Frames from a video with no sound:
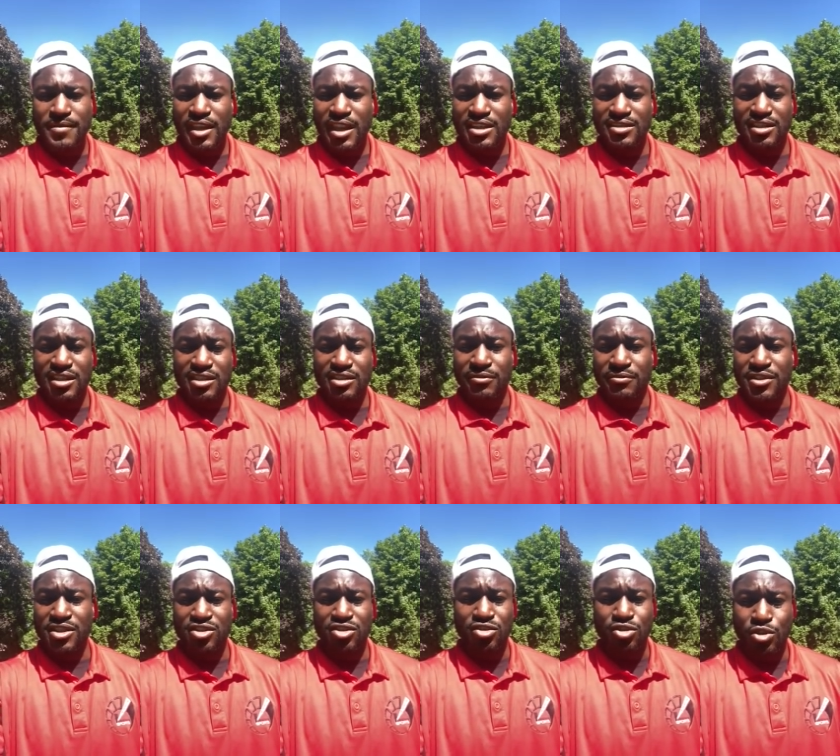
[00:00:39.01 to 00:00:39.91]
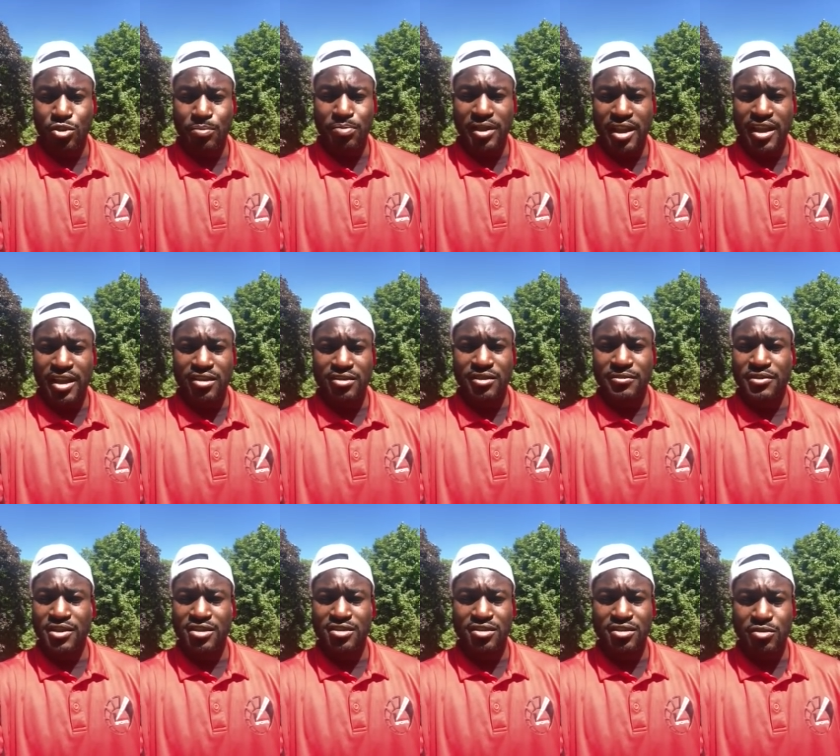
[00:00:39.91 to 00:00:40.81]
Is he a Division 2 player?
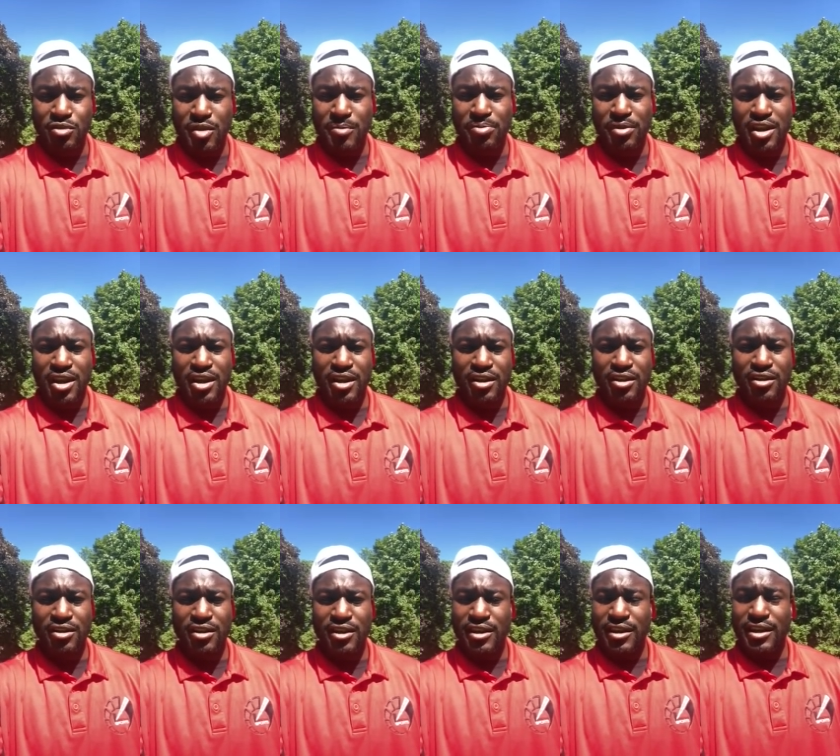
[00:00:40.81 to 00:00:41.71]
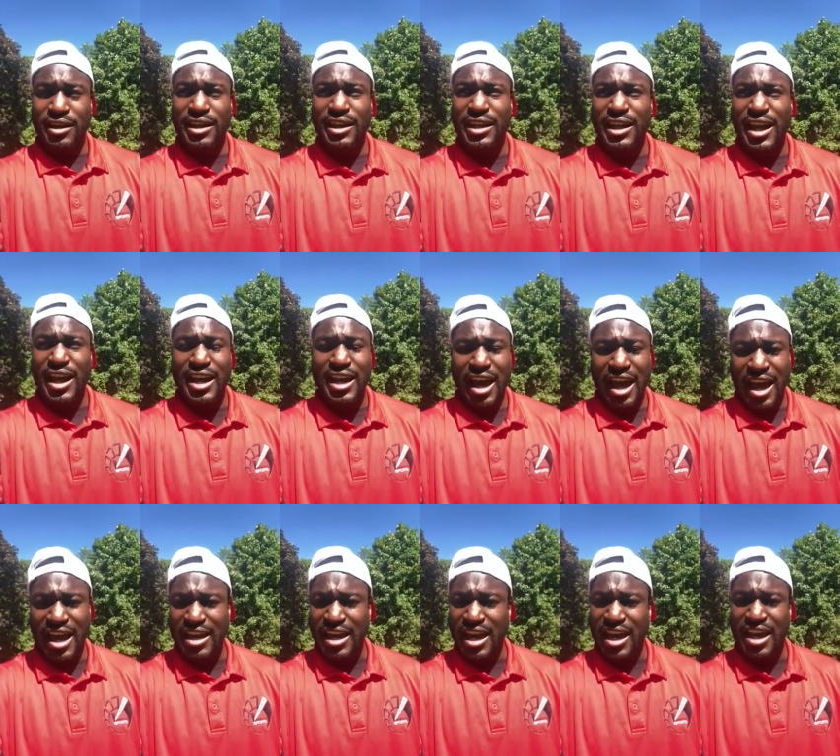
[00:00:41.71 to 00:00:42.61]
Division 3 player?
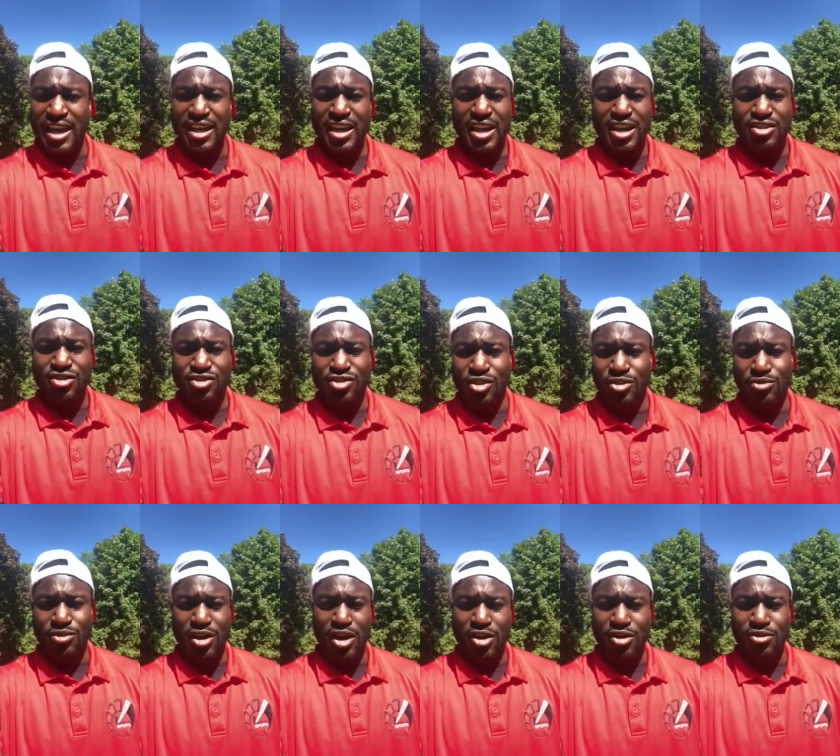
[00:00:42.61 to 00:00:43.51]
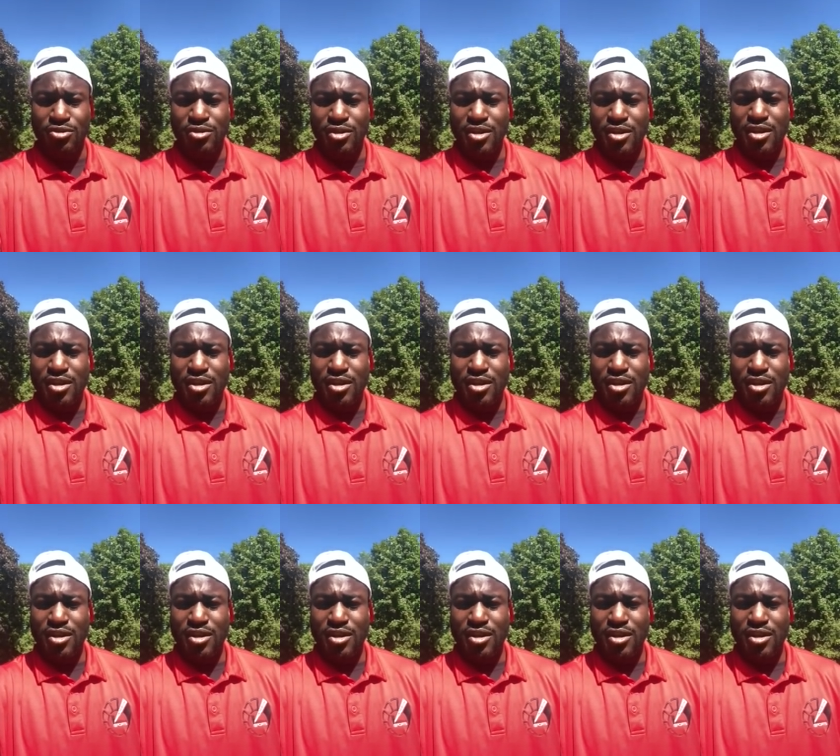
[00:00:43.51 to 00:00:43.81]
NAIA, JUCO?